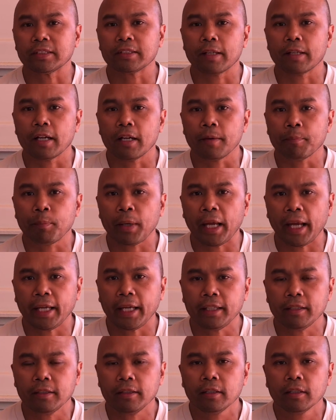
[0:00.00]
a
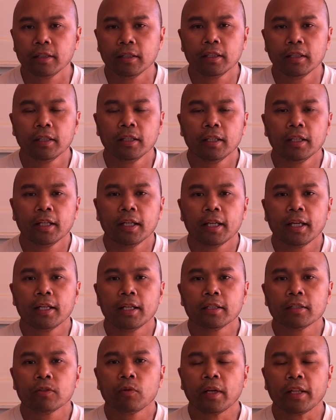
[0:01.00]
pain,
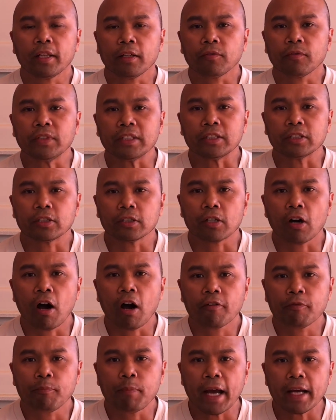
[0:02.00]
whether if it's
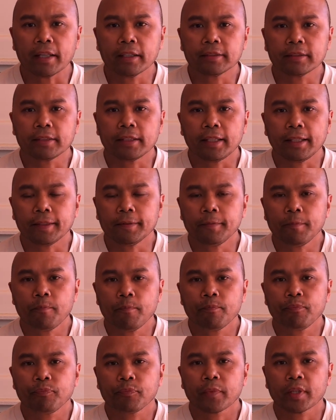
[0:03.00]
off balancing,
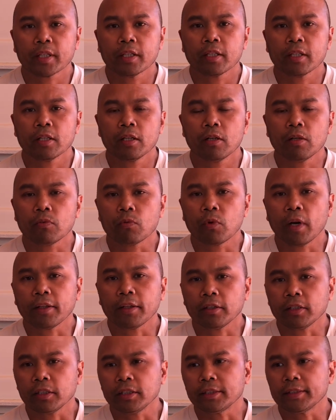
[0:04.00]

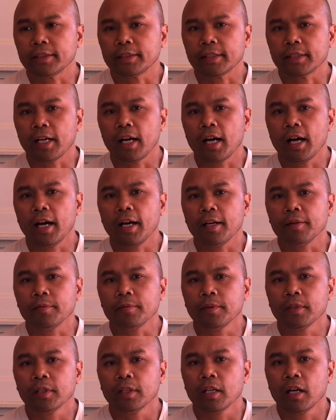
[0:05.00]
whether it's a
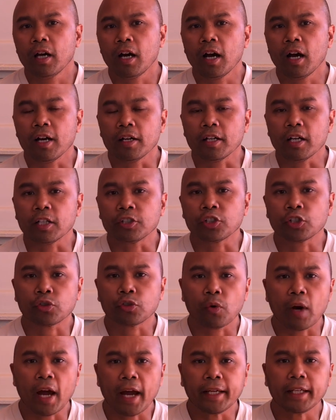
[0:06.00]

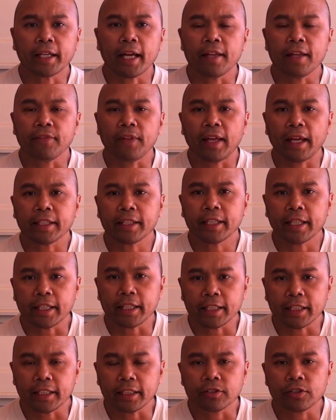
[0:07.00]
strike and then
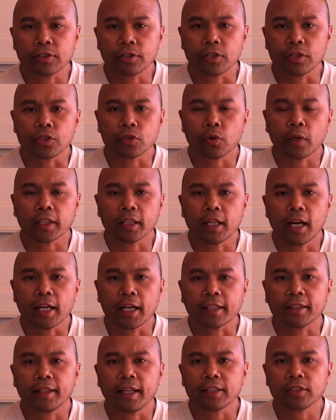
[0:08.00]
getting into the joint
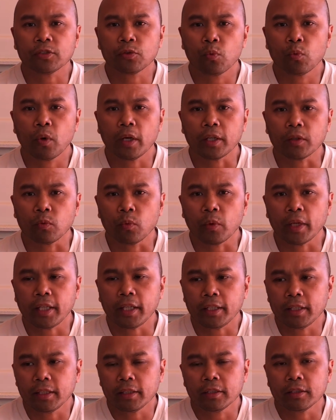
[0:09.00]
lock. That's what
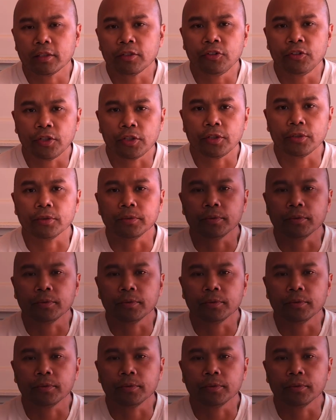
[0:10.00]
we do.